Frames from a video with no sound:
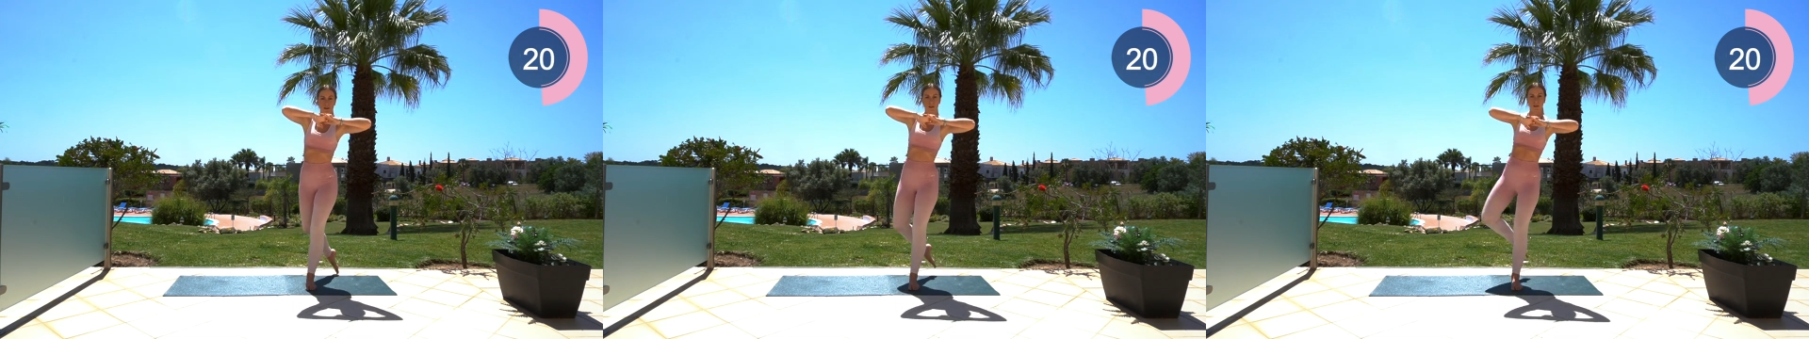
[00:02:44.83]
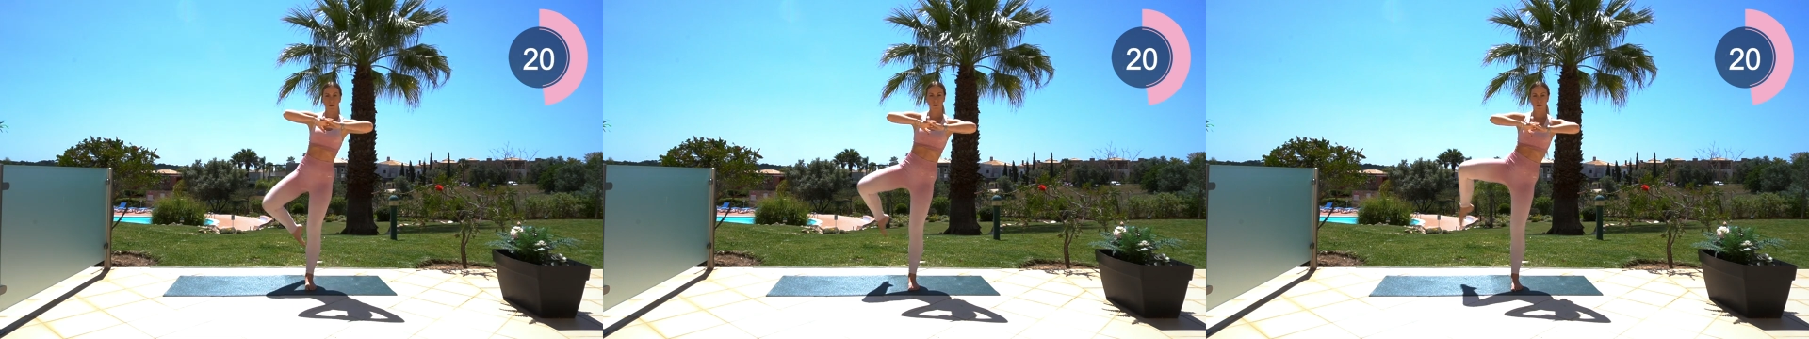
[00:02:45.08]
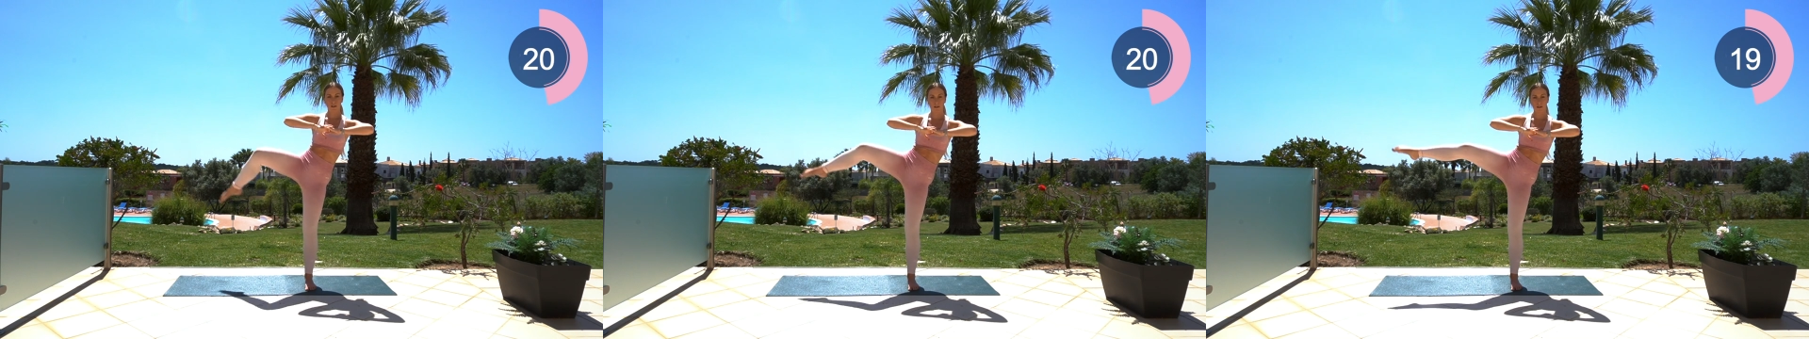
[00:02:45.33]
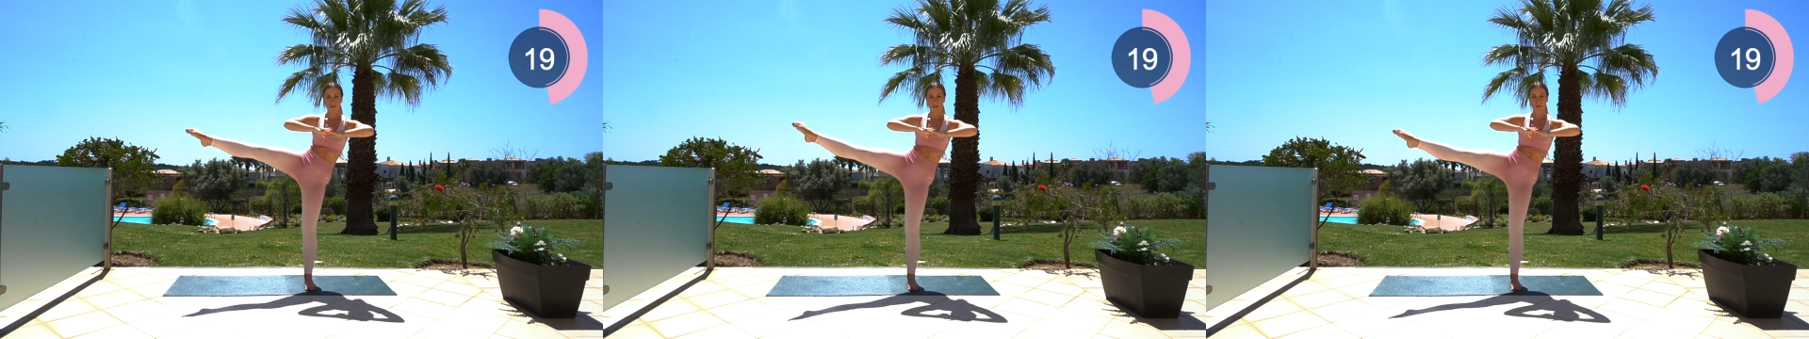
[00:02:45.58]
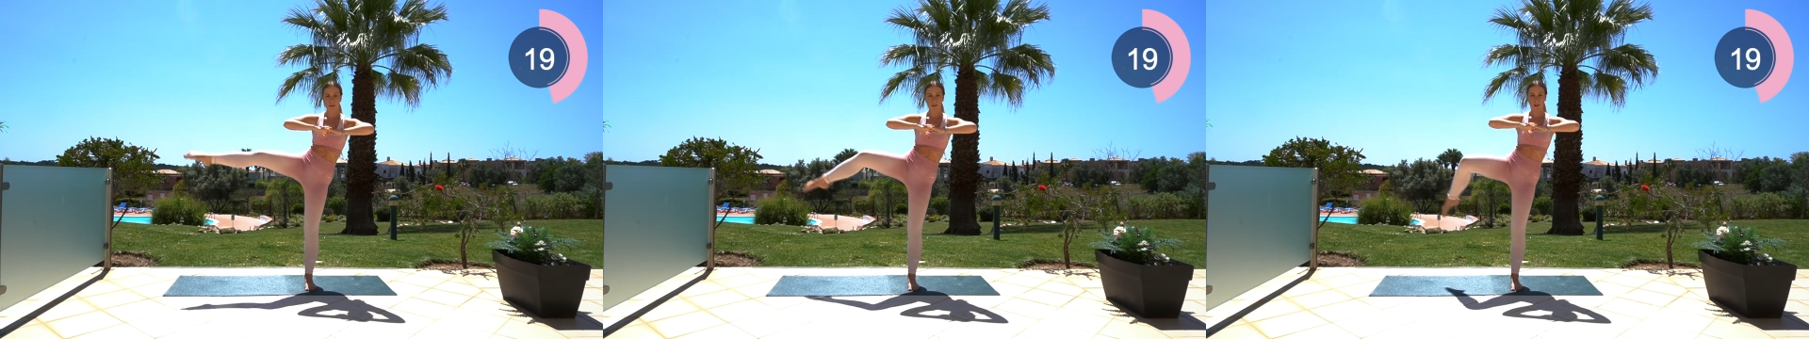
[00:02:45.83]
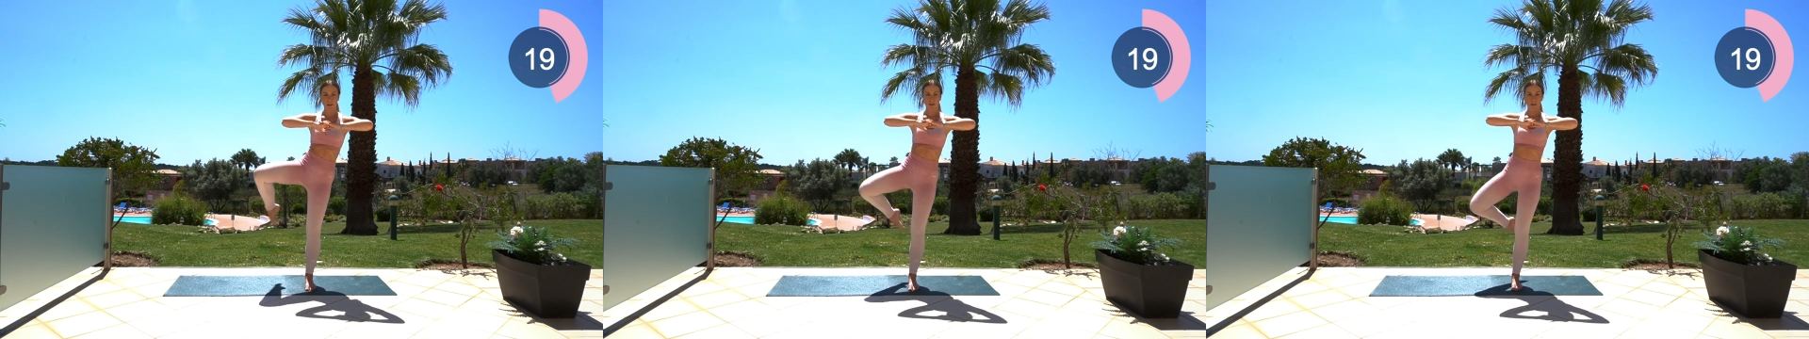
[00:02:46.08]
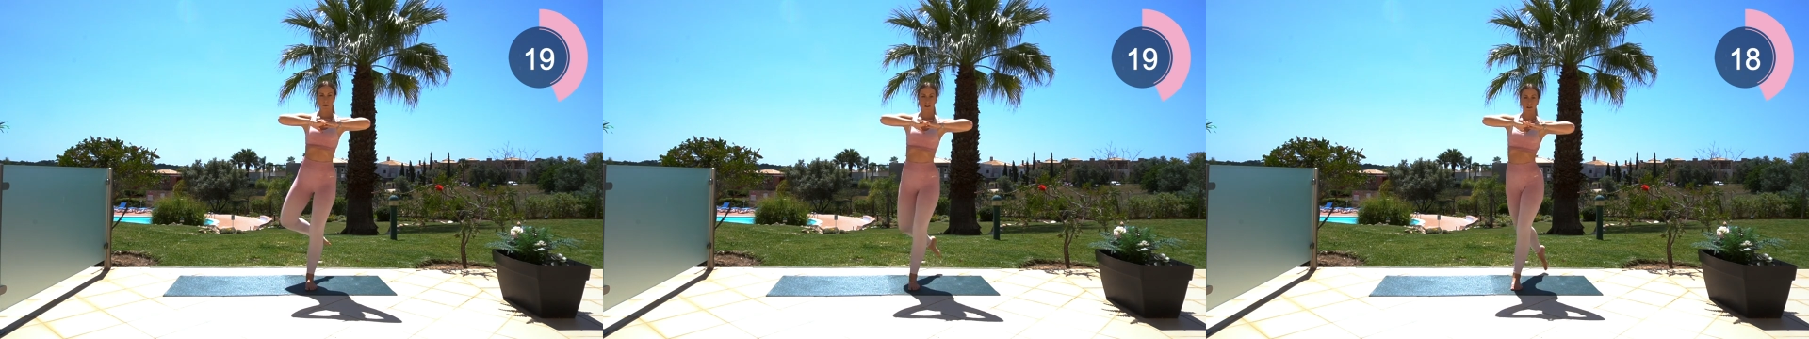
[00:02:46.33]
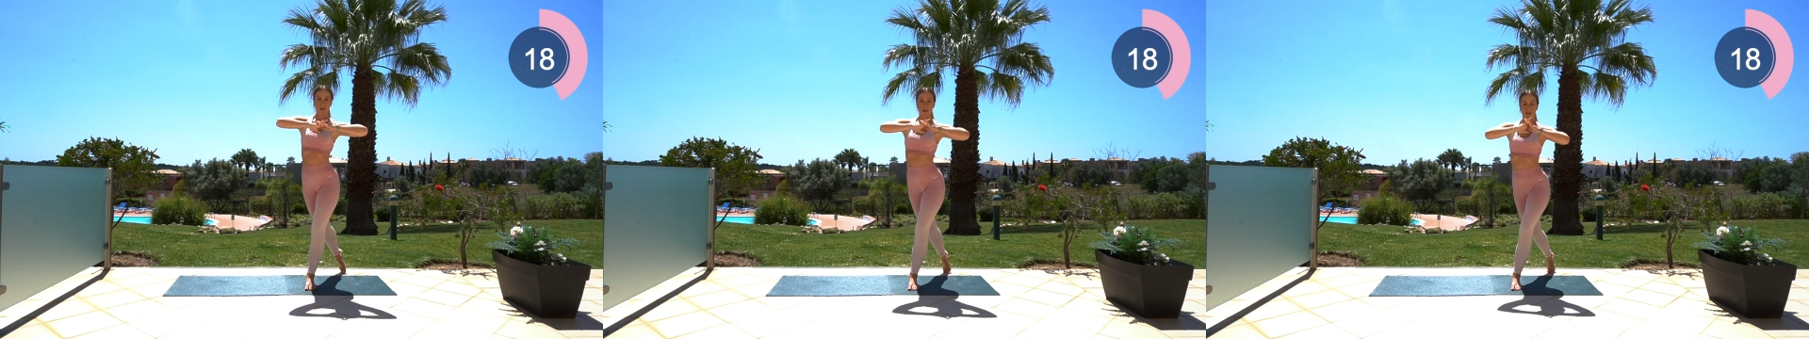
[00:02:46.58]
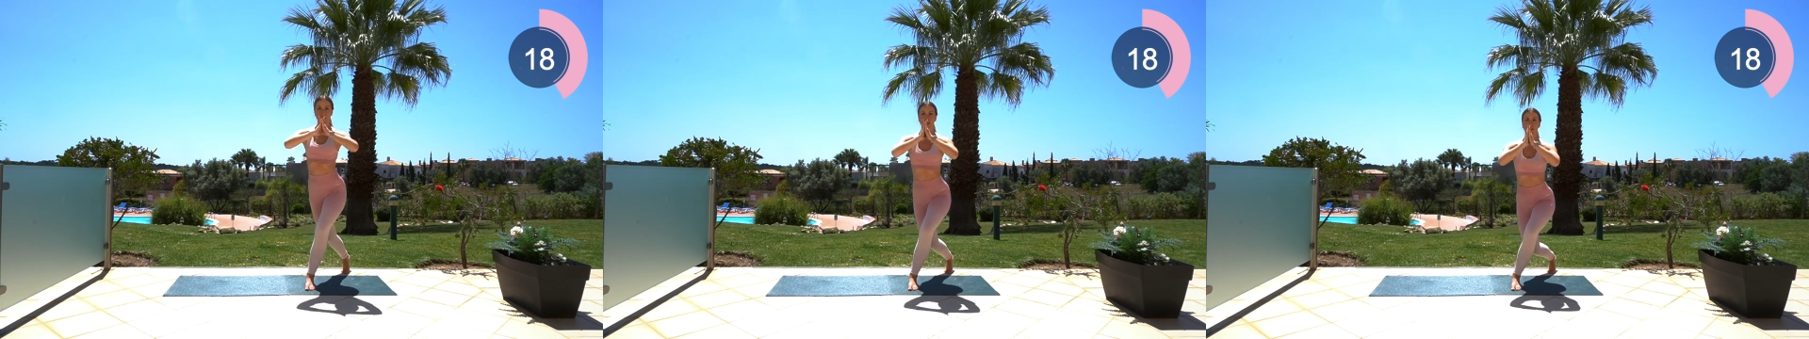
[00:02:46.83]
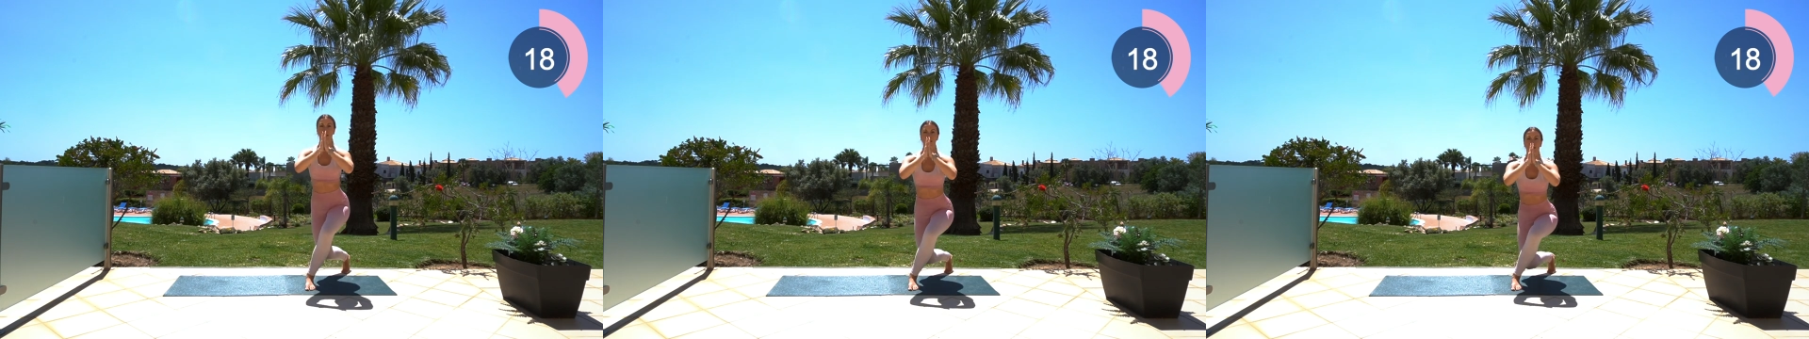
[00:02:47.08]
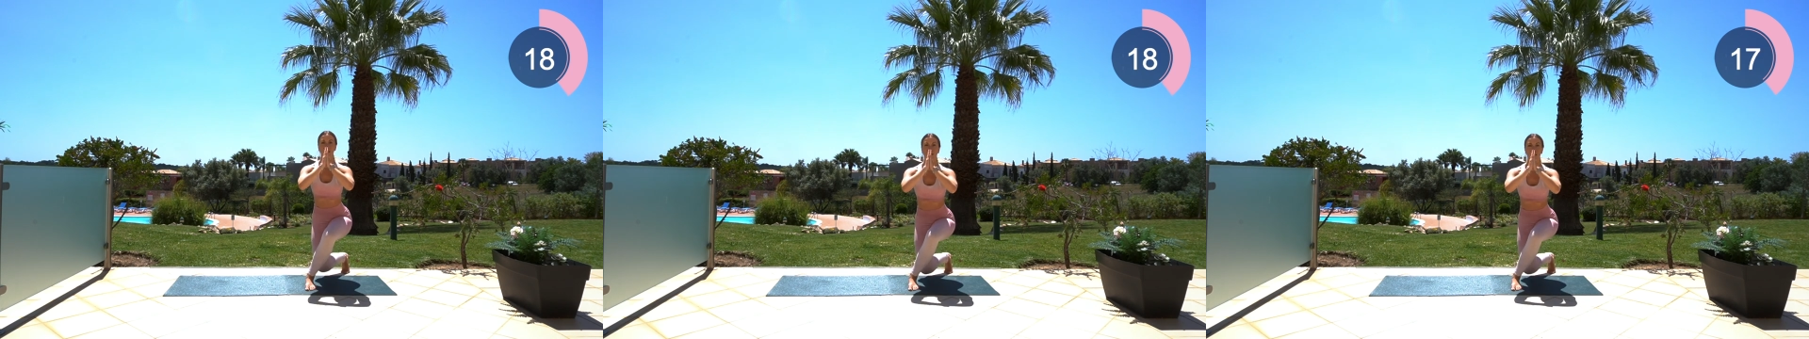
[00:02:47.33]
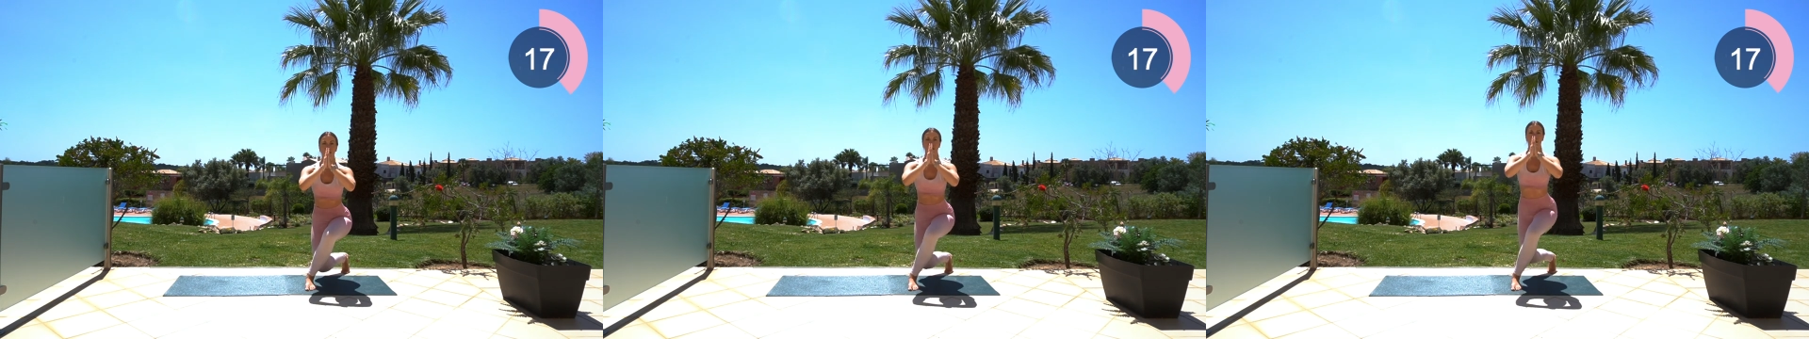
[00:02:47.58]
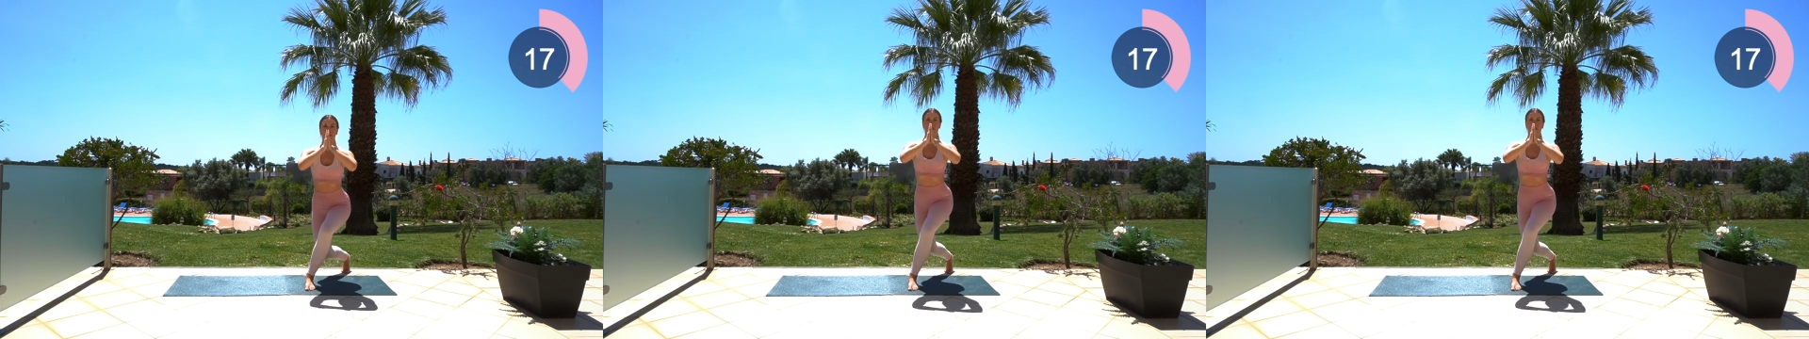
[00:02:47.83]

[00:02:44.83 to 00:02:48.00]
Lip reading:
No face is visible, so there are no lips to read.